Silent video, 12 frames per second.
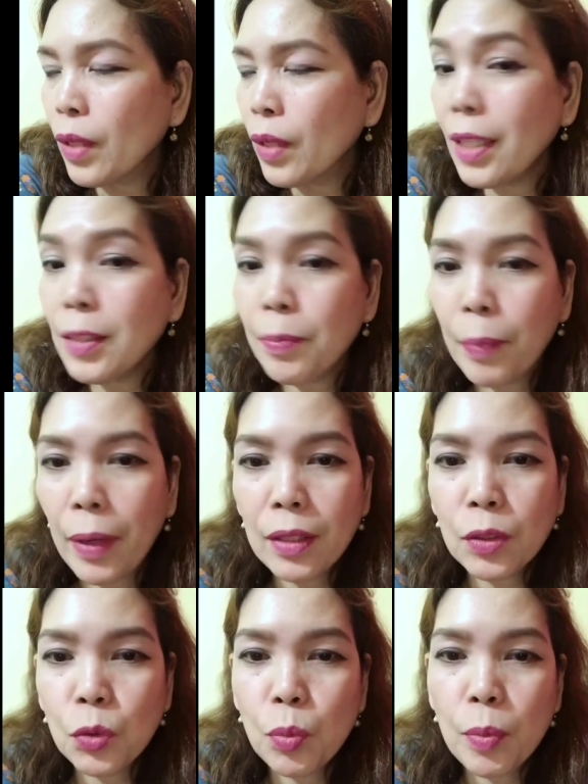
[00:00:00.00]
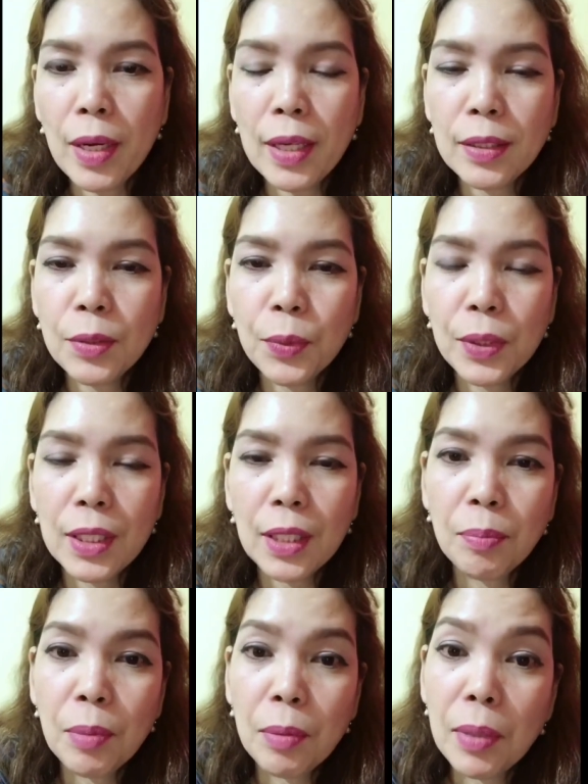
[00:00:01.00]
expect too much with
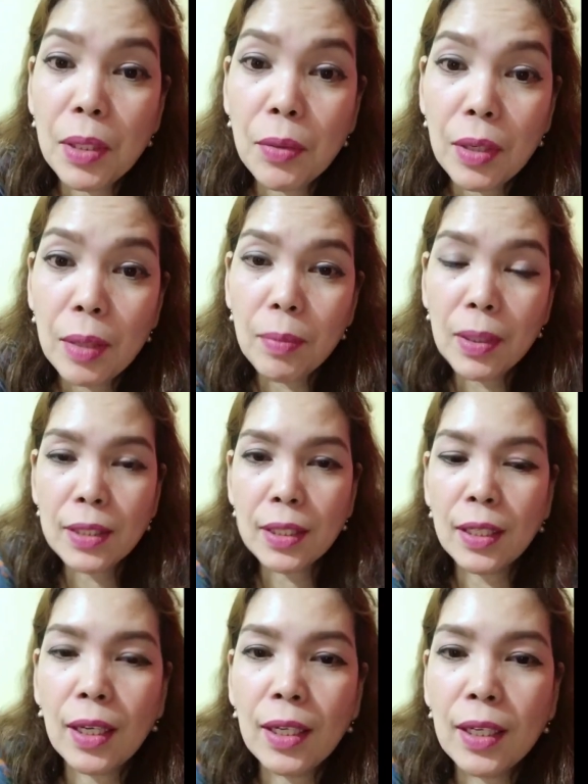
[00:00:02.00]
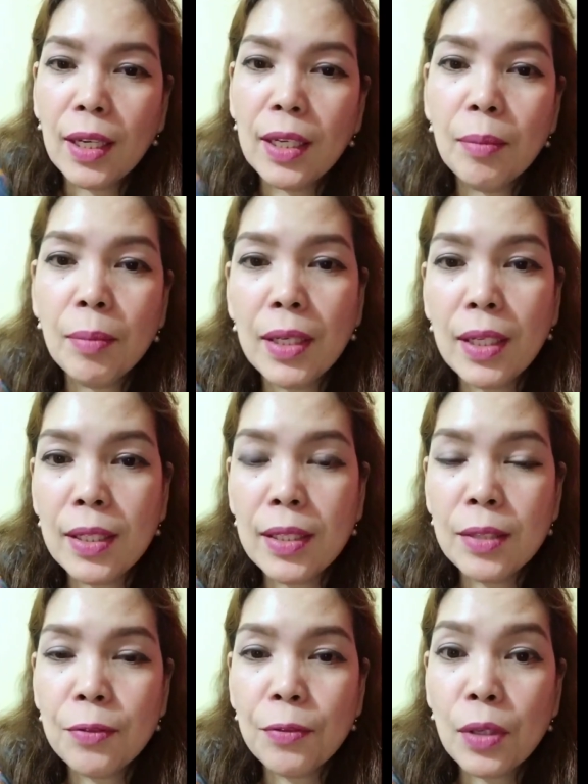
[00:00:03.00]
that BB cream kasi ang nakalagay naman
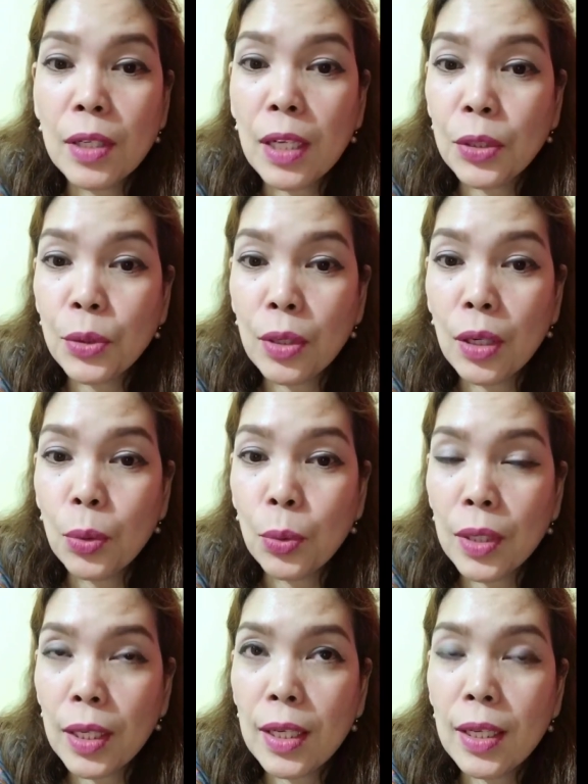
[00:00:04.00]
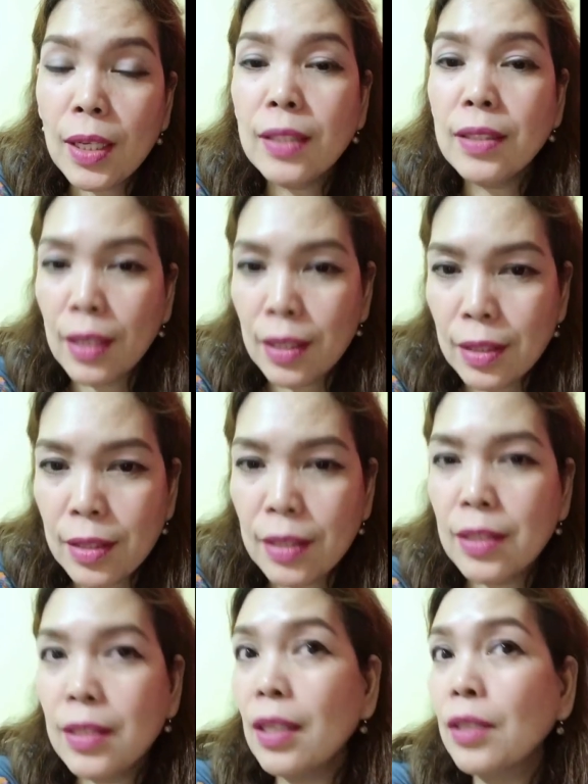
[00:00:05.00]
is for natural looking. And yes,
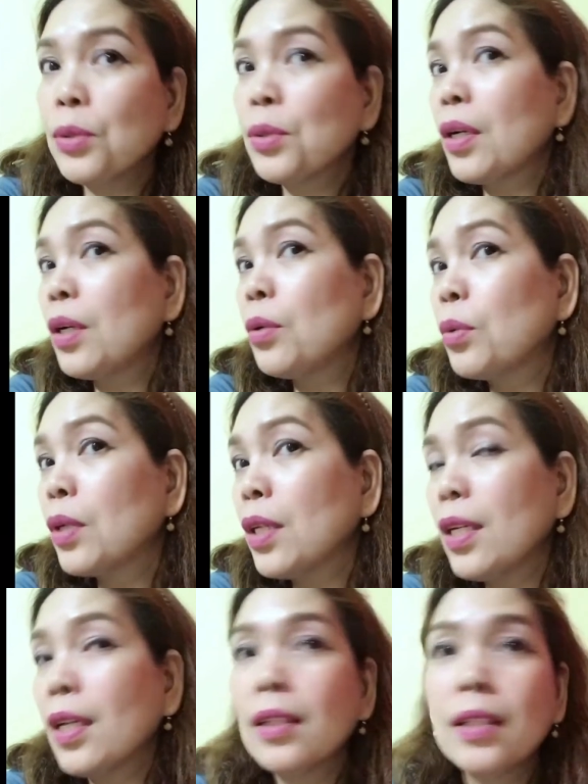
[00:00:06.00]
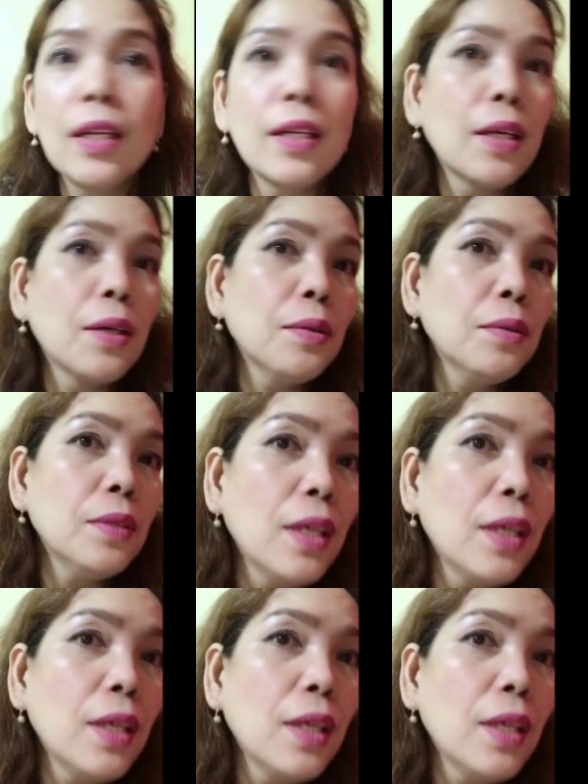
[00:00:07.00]
it's natural looking until now.